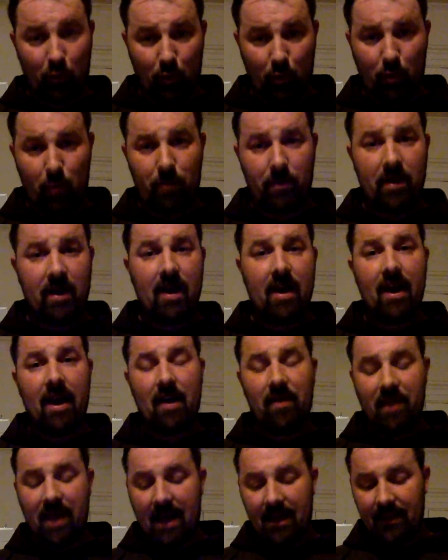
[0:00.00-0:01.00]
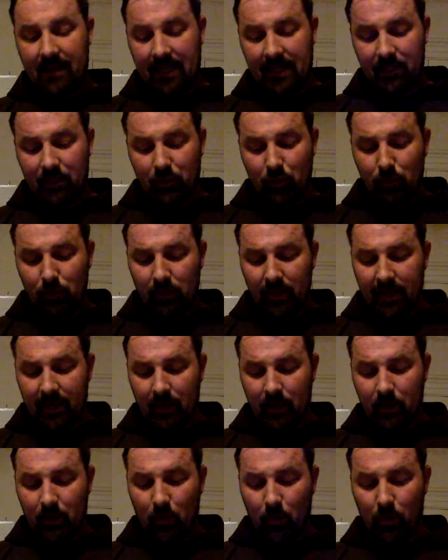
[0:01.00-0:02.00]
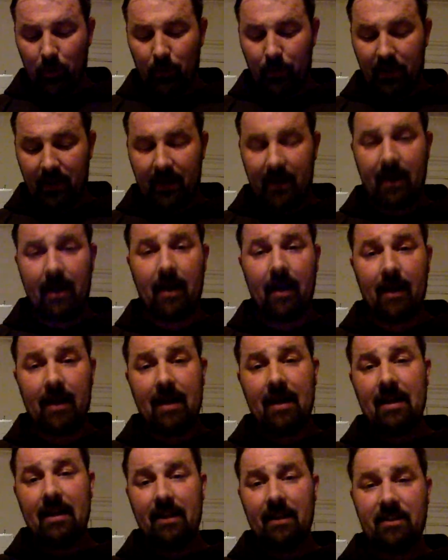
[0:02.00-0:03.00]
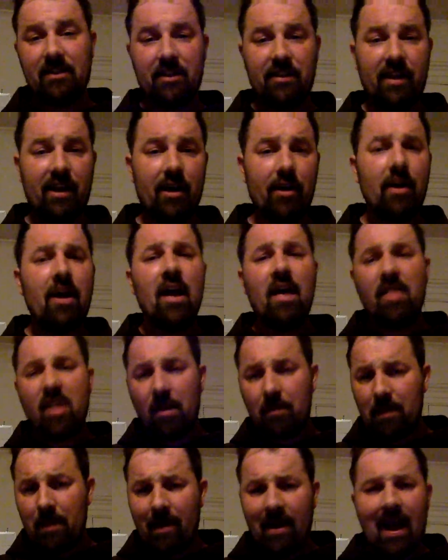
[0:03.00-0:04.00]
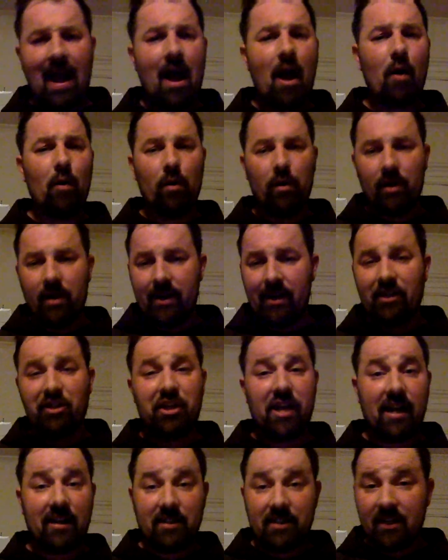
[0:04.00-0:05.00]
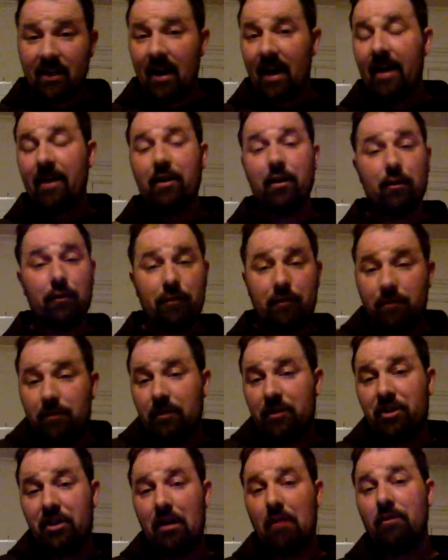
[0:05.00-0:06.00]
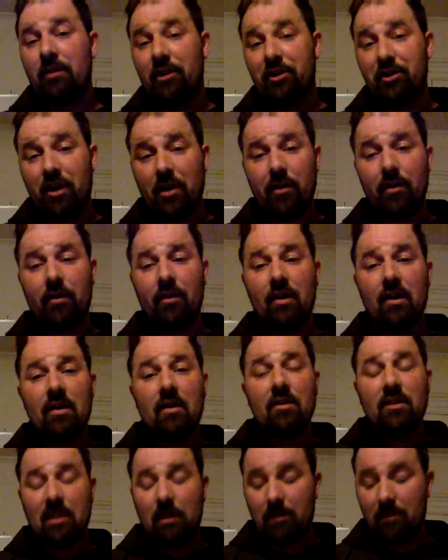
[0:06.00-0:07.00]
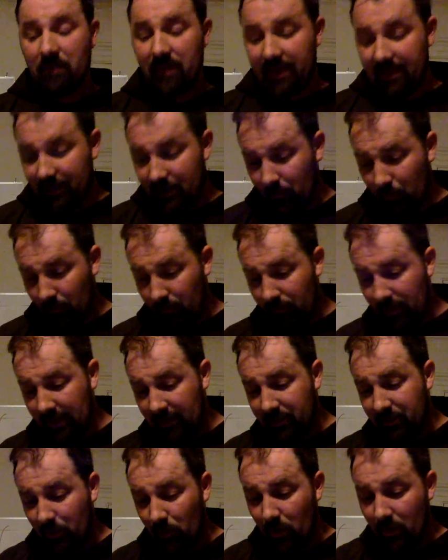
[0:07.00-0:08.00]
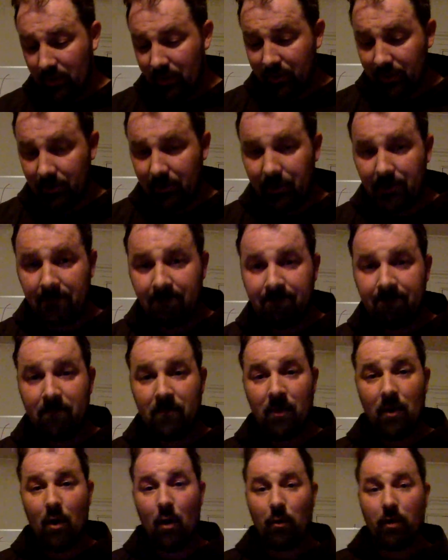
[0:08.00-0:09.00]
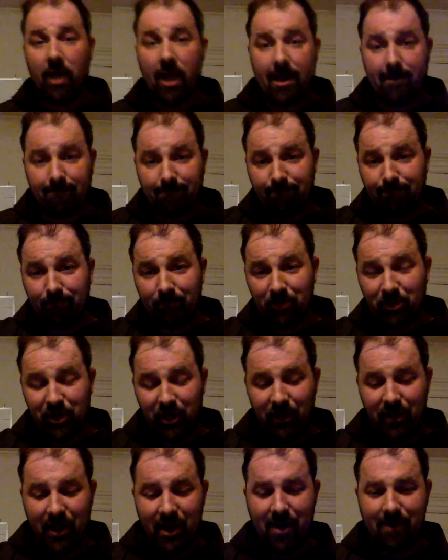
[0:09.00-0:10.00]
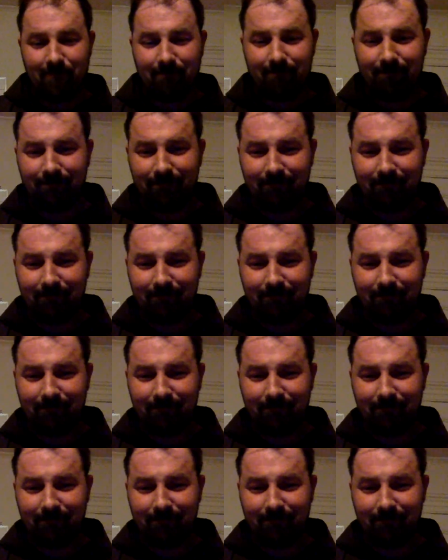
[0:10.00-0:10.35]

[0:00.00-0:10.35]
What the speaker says: group, and that Zoom link will be listed there. And it'll be about an hour, and a chance to kind of share with each other some of these reflection questions. Okay, see you there.